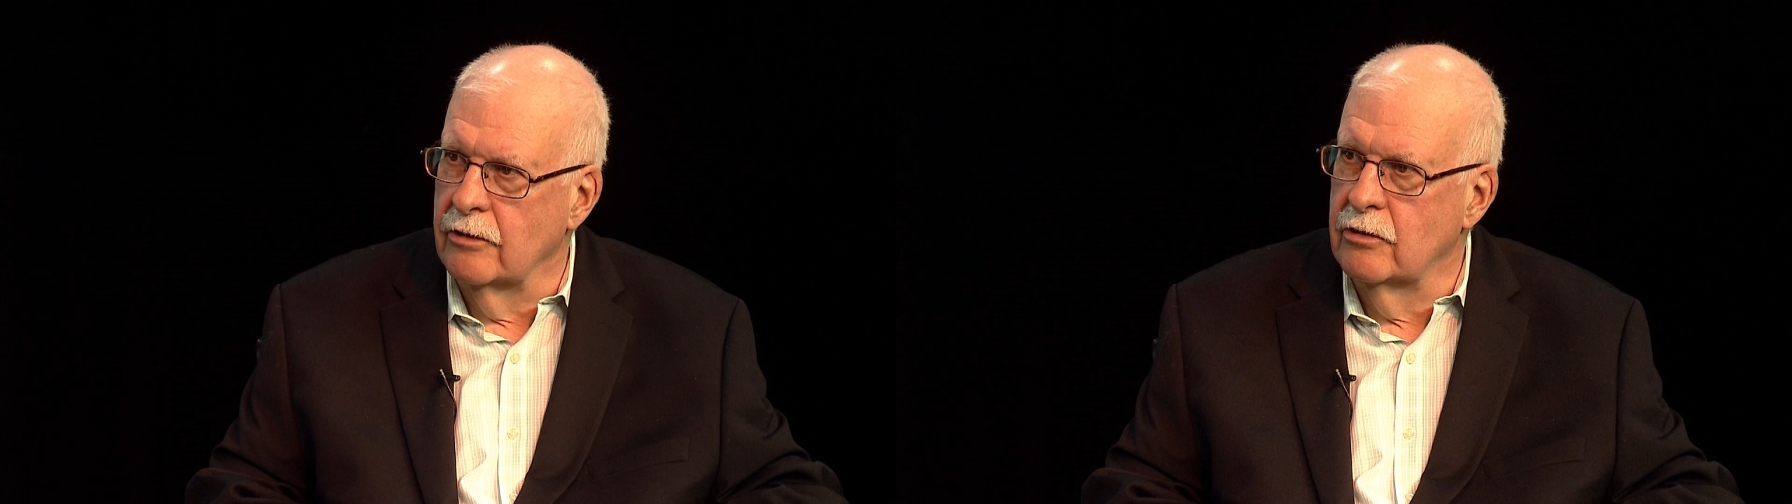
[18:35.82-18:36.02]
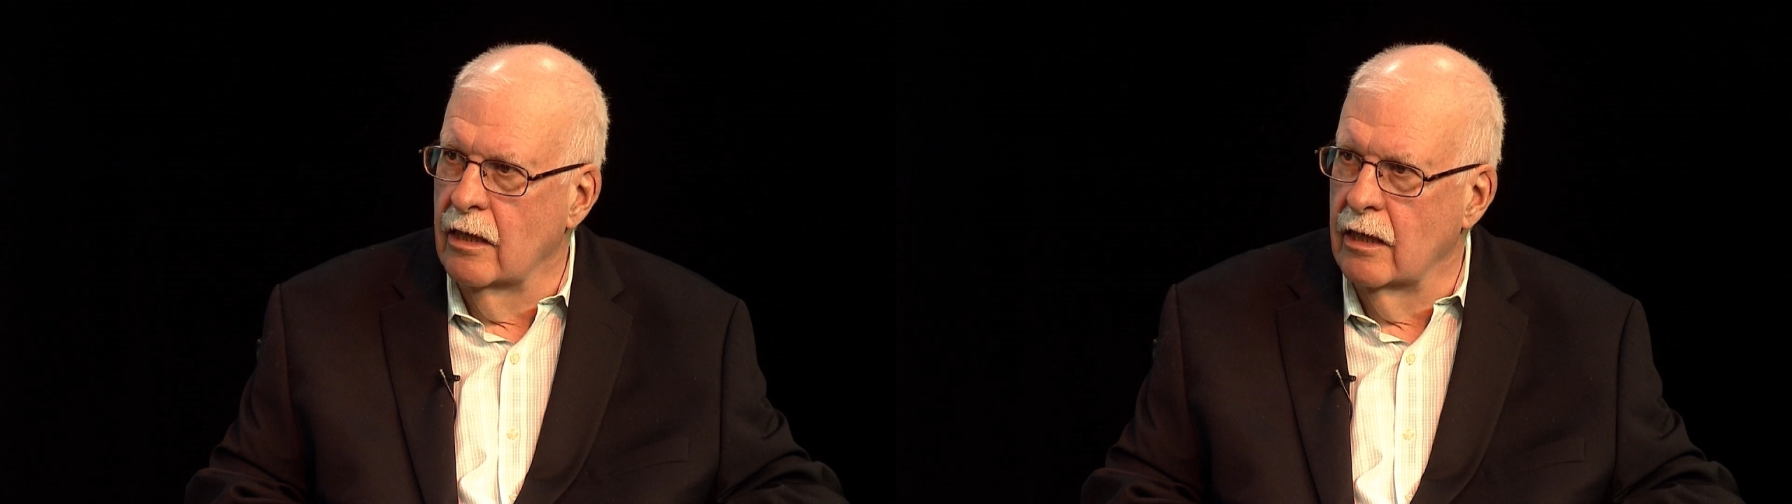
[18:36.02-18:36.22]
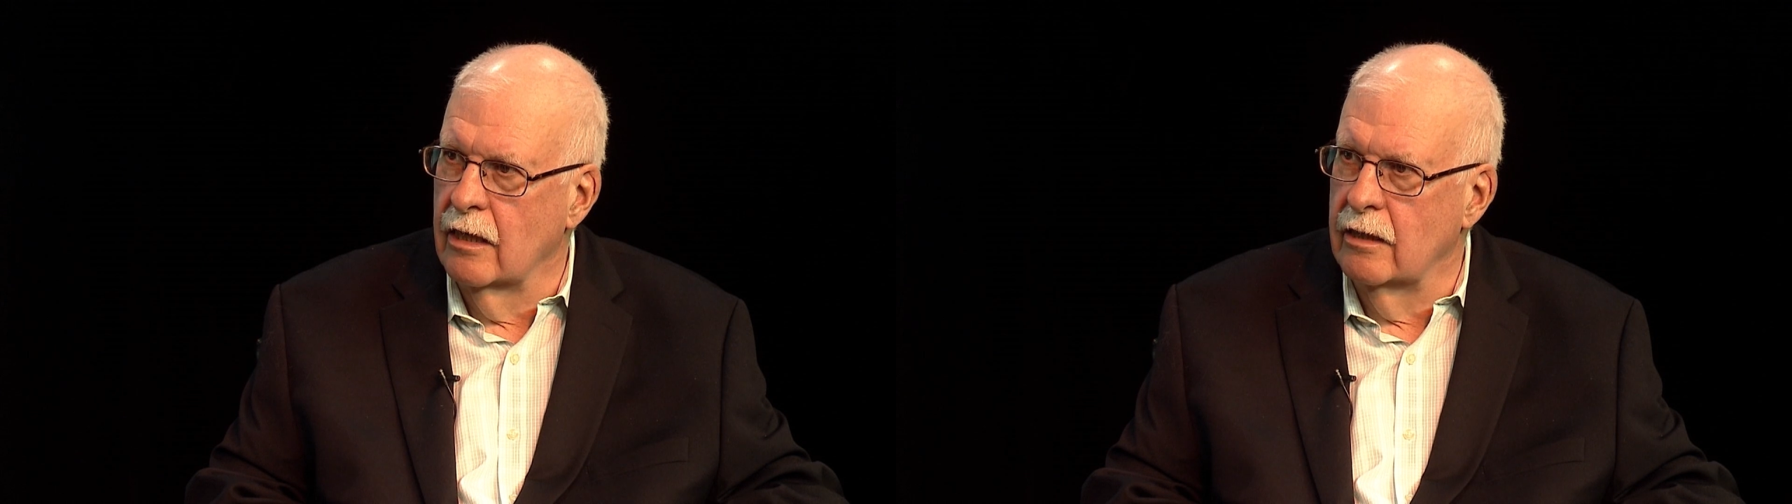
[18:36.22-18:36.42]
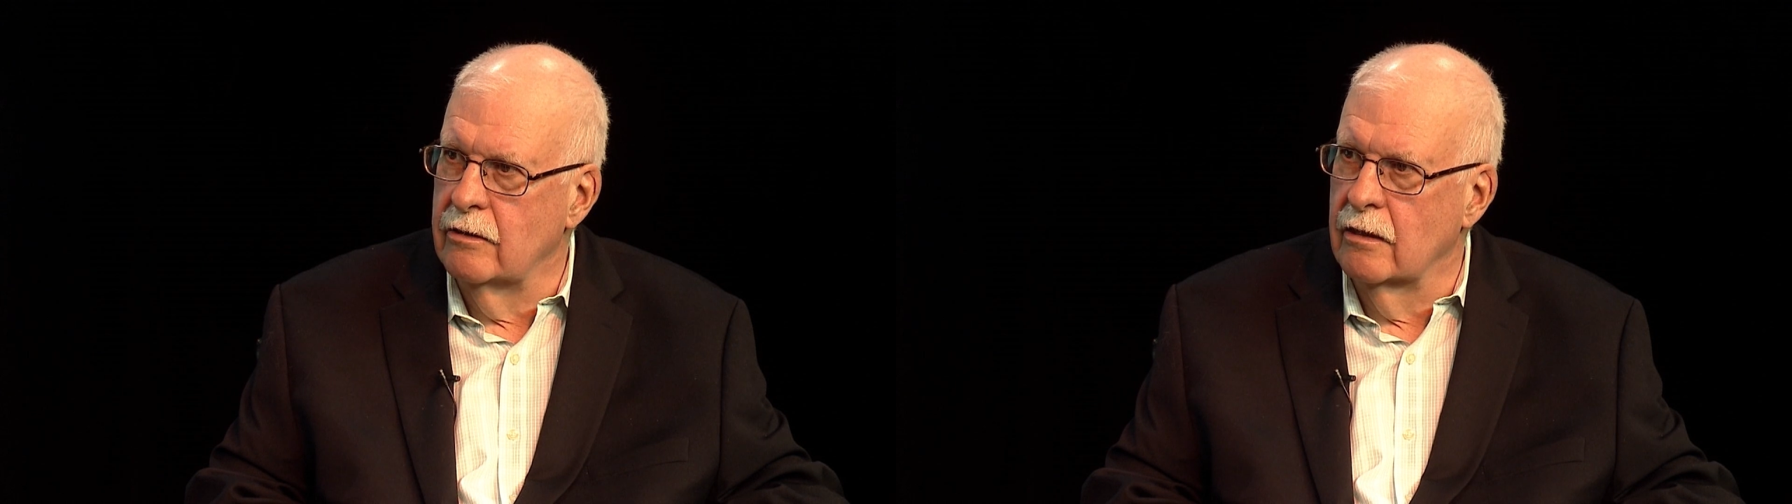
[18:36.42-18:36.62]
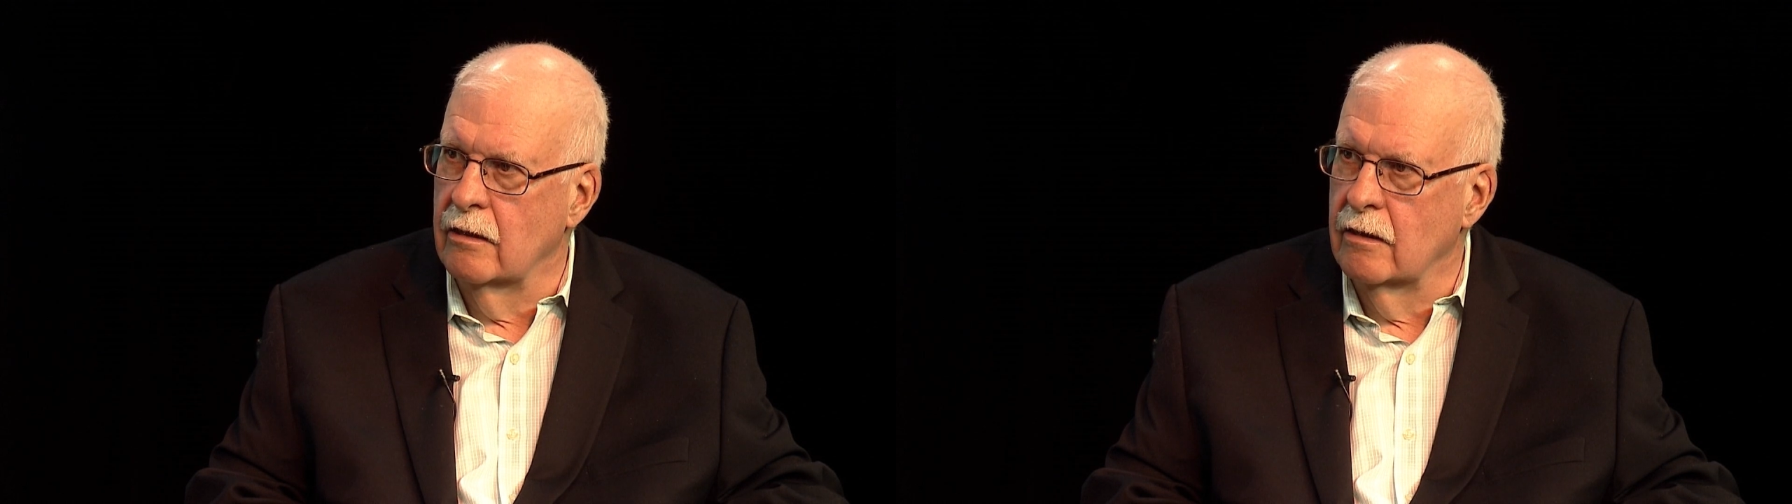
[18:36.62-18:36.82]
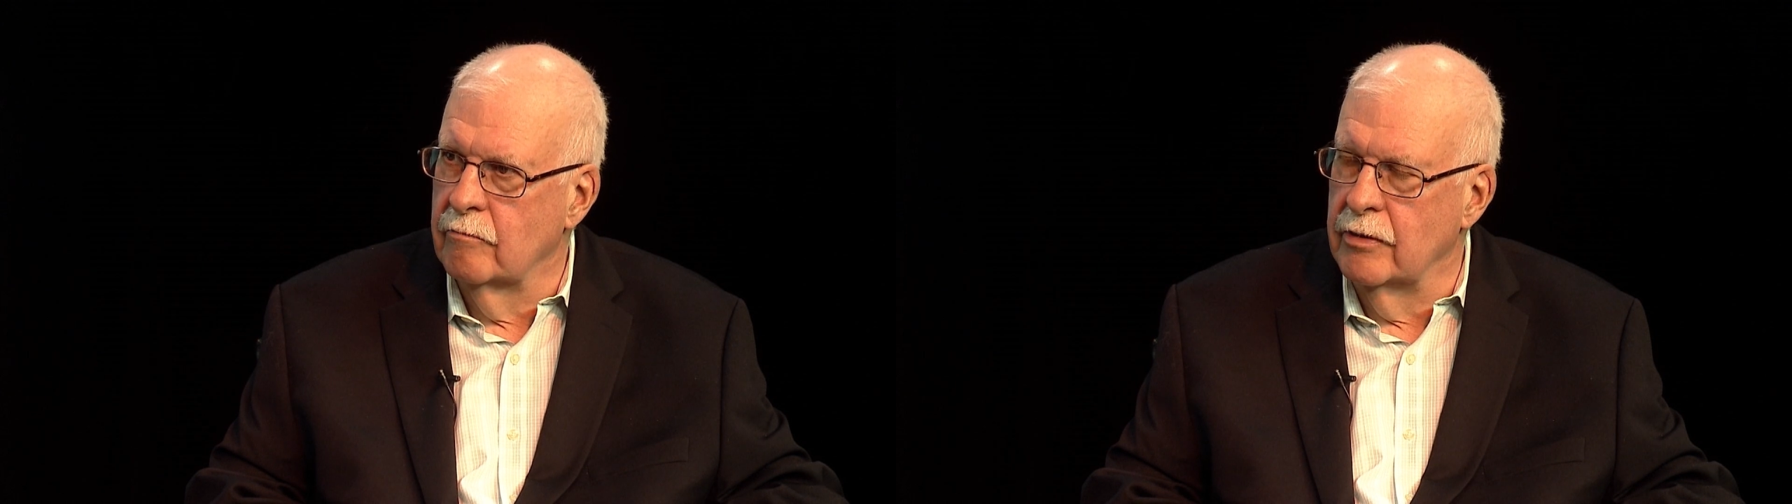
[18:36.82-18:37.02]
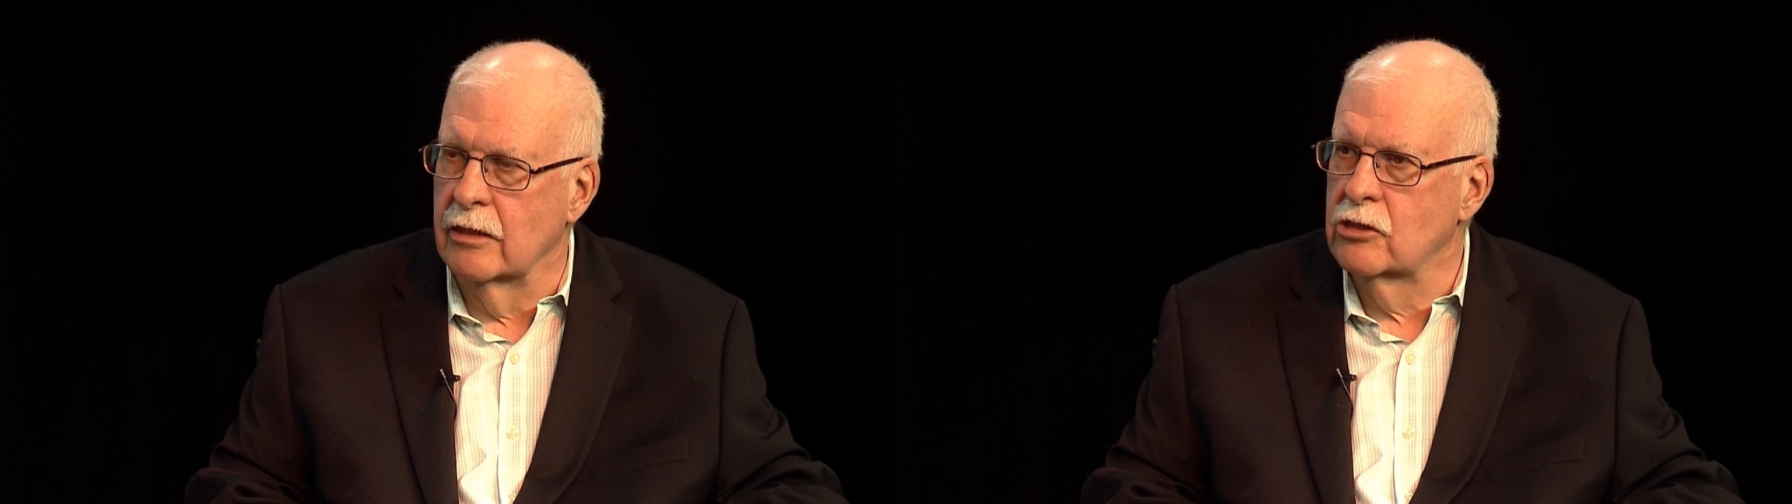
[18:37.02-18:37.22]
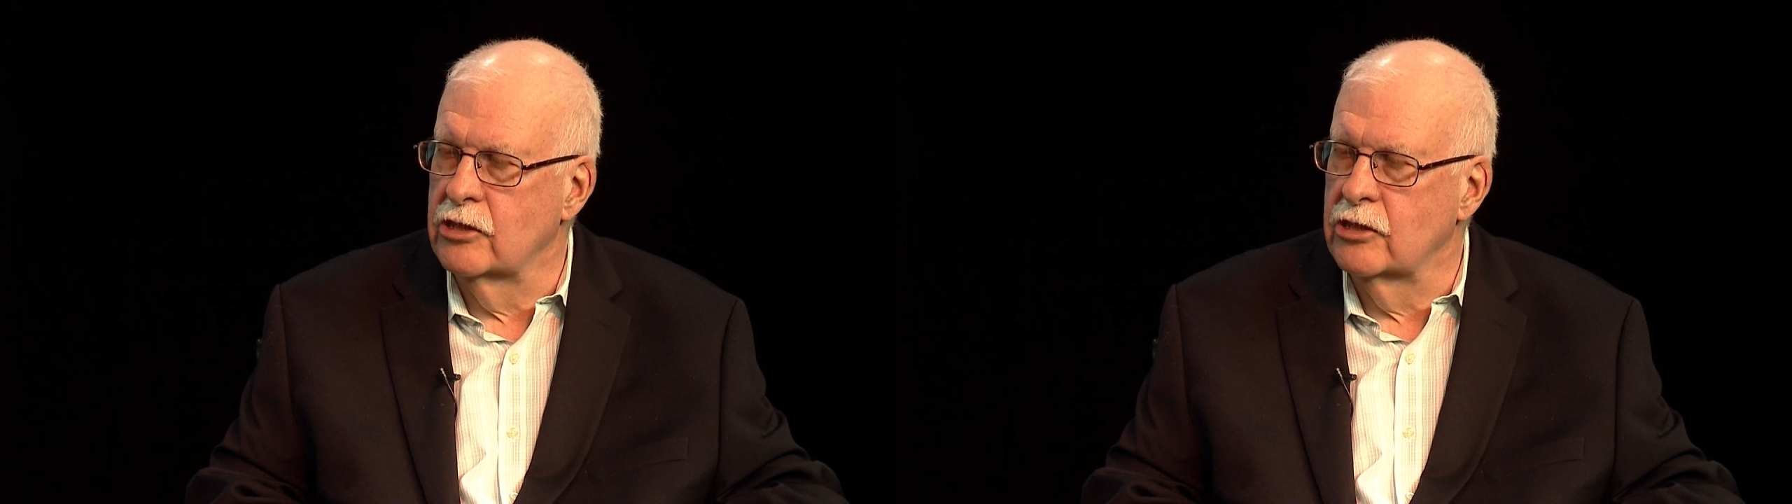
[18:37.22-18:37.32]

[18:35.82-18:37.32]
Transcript: had been